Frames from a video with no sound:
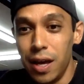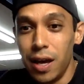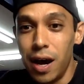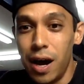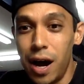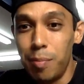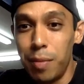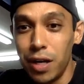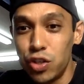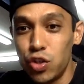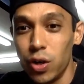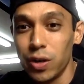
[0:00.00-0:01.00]

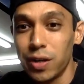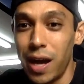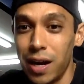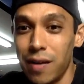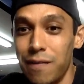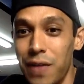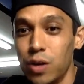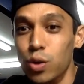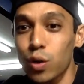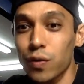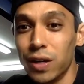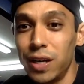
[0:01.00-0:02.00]
Montreal, Canada,
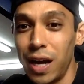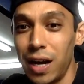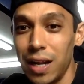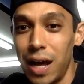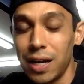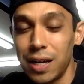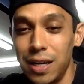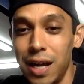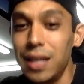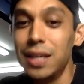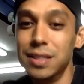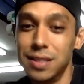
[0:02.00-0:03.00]
Vancouver, Canada. A lot of
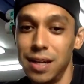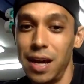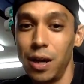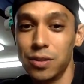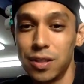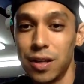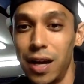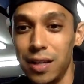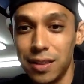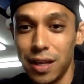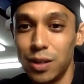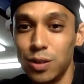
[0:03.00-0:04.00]
Canadians in the house tonight.
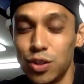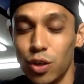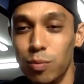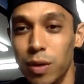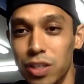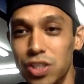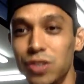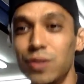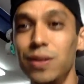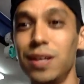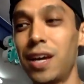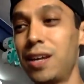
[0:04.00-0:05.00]
Thank you so much
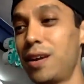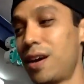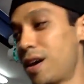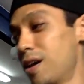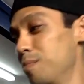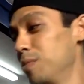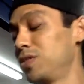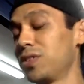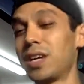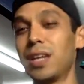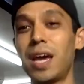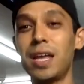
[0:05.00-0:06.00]
tuning in, Mr.
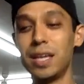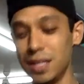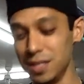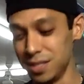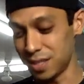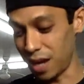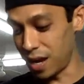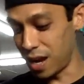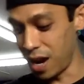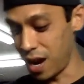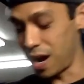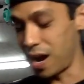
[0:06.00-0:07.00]
Canadians.
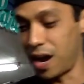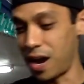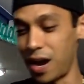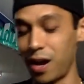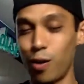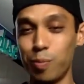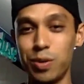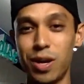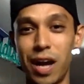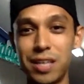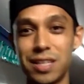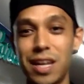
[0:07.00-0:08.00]
I hope you
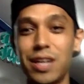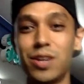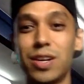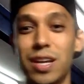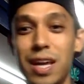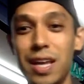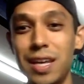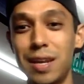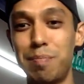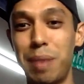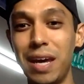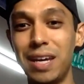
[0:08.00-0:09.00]
guys like your Canadian
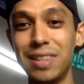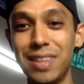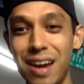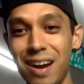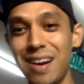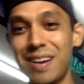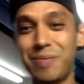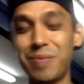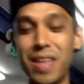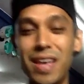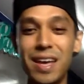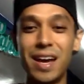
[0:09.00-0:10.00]
bacon there.
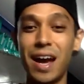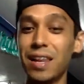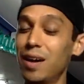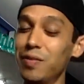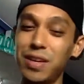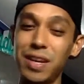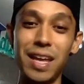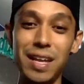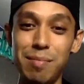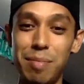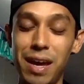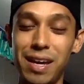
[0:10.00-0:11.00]
I love Canadian
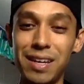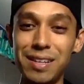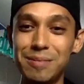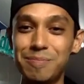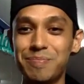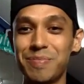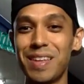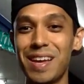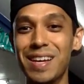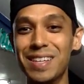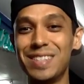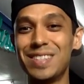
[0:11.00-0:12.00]
bacon.
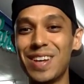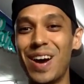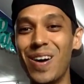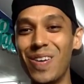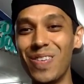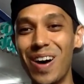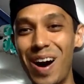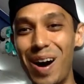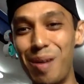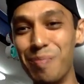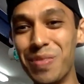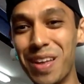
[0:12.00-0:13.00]
So,